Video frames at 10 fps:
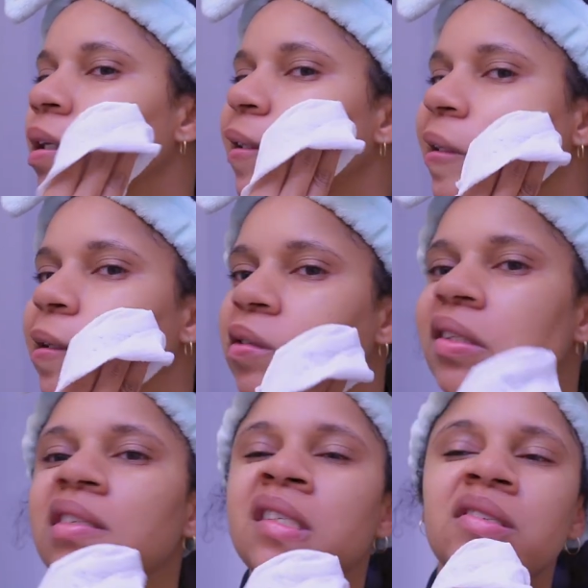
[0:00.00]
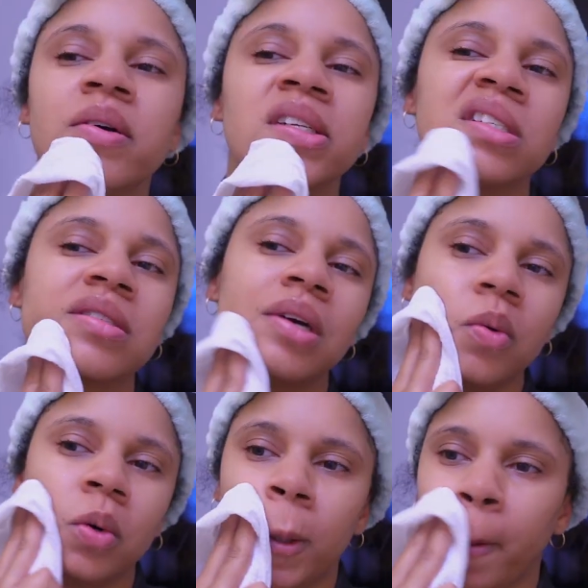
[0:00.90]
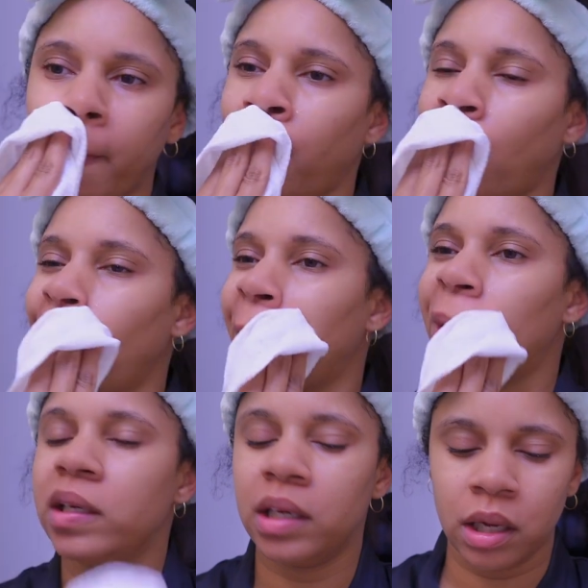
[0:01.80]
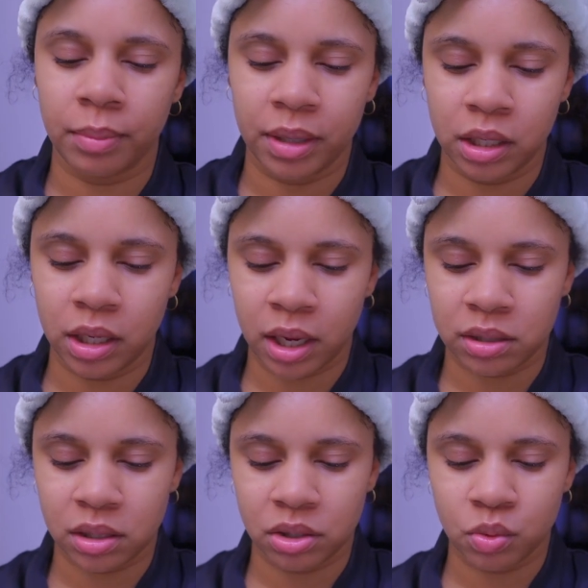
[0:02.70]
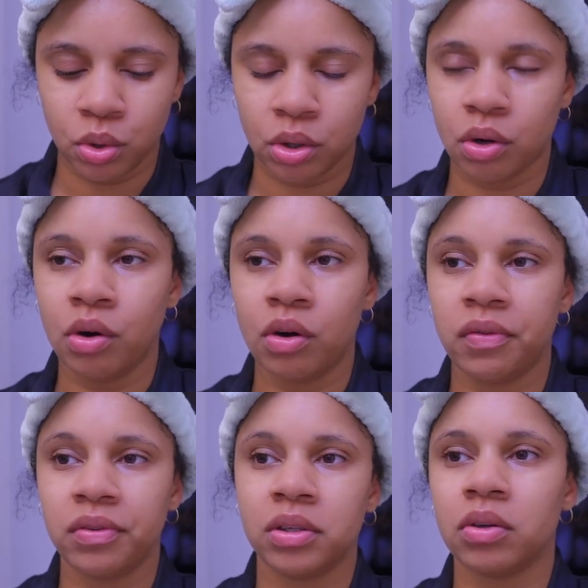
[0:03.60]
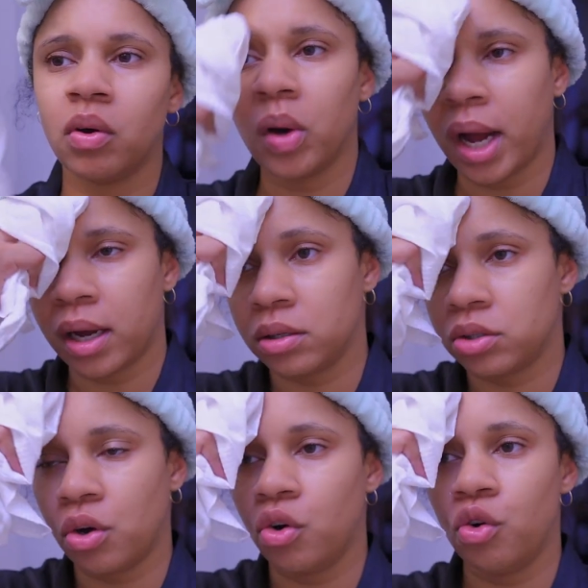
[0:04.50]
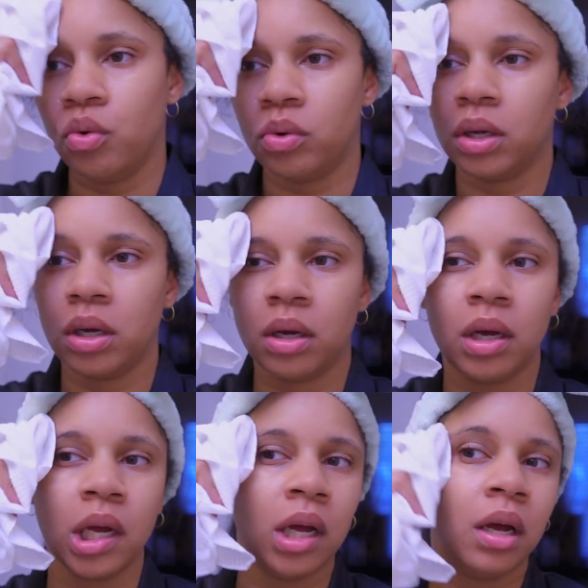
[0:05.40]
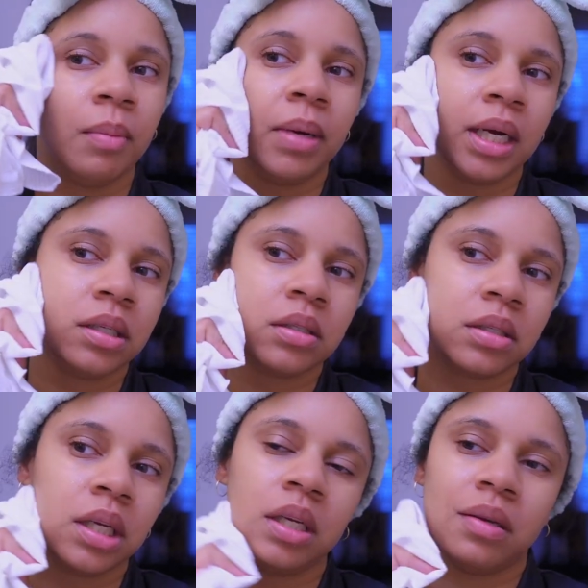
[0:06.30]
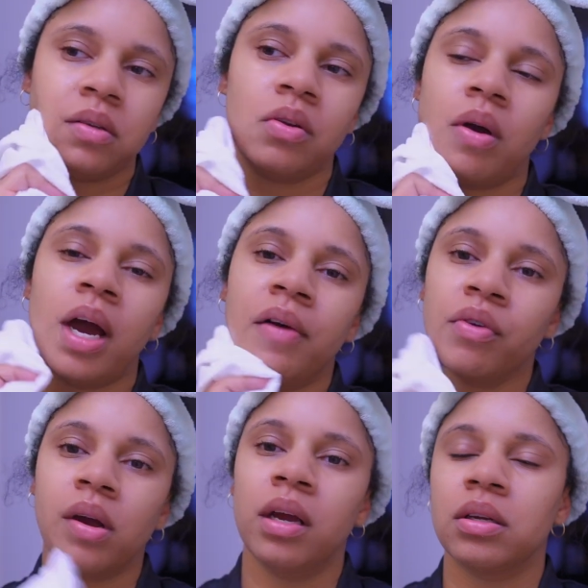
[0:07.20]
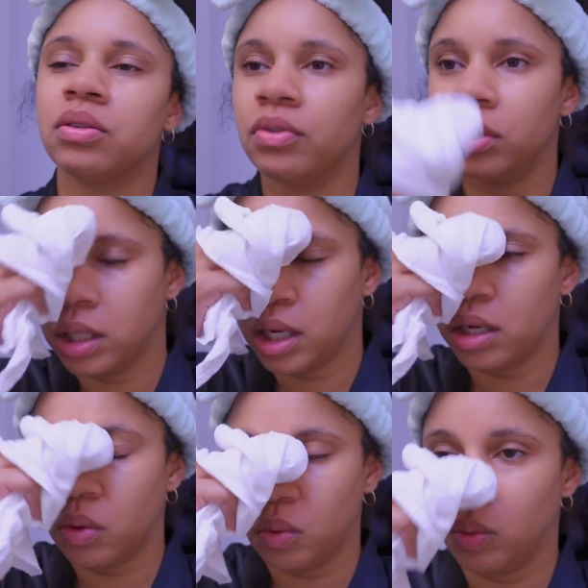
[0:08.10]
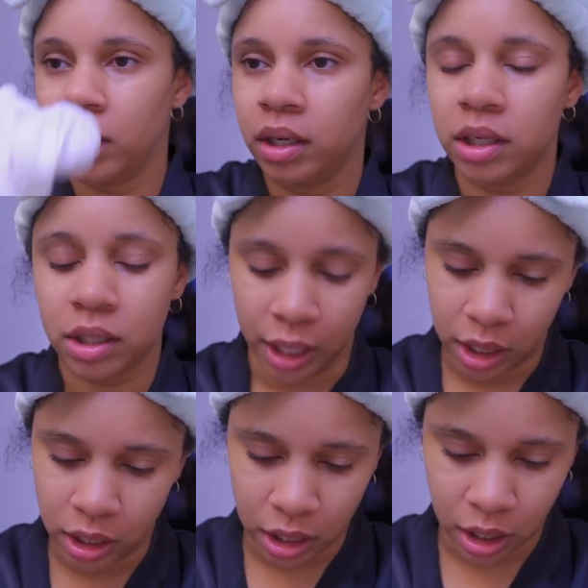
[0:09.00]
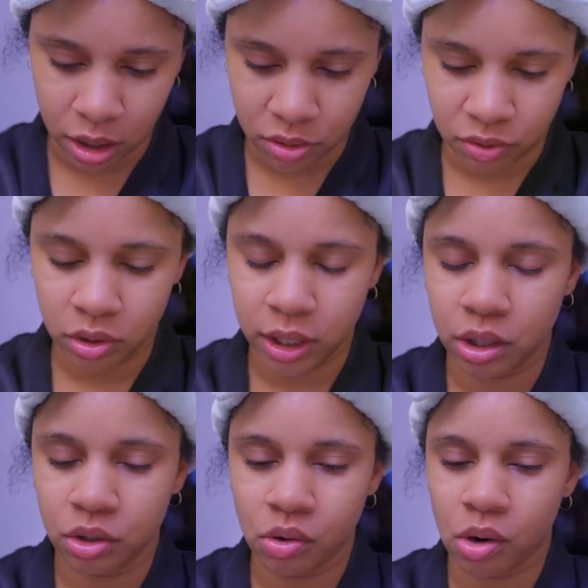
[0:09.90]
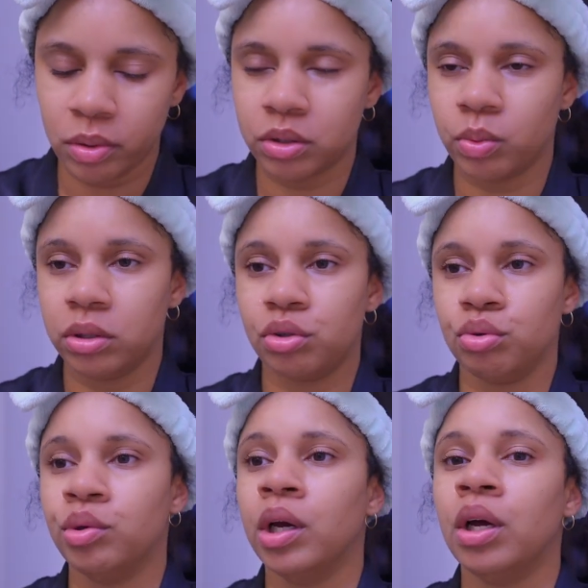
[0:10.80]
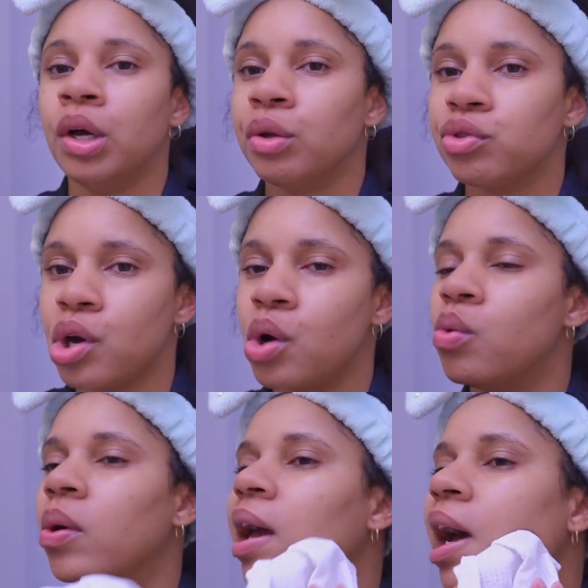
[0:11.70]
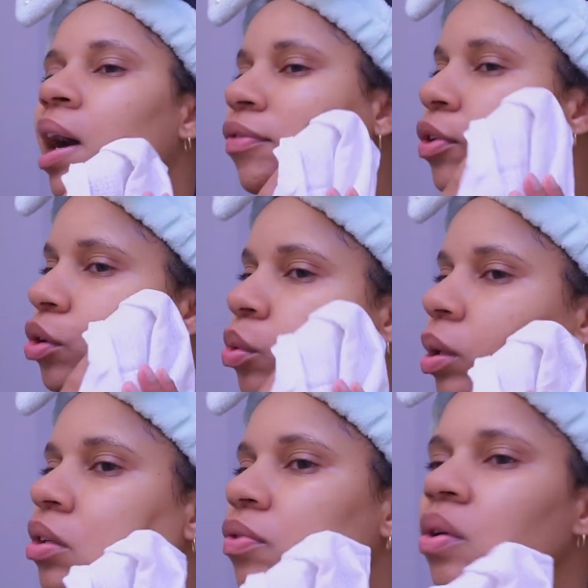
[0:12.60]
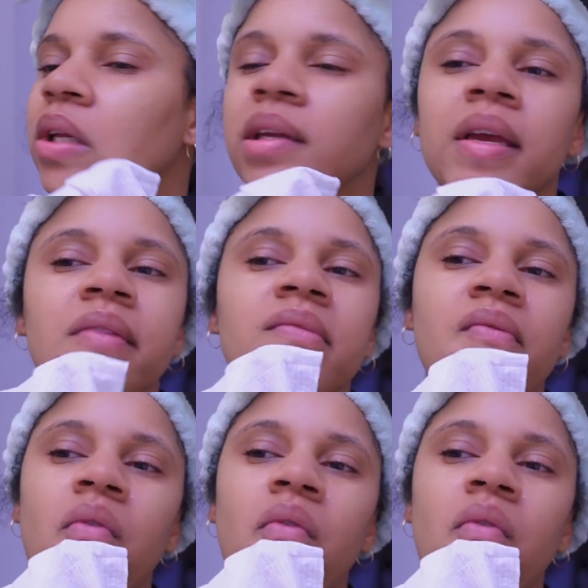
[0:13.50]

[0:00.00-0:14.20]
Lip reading: TLC. So I just go on, dab any excess water off so I could tone my skin. So after I exfoliate, the day that I exfoliate, you always want to tone after you exfoliate.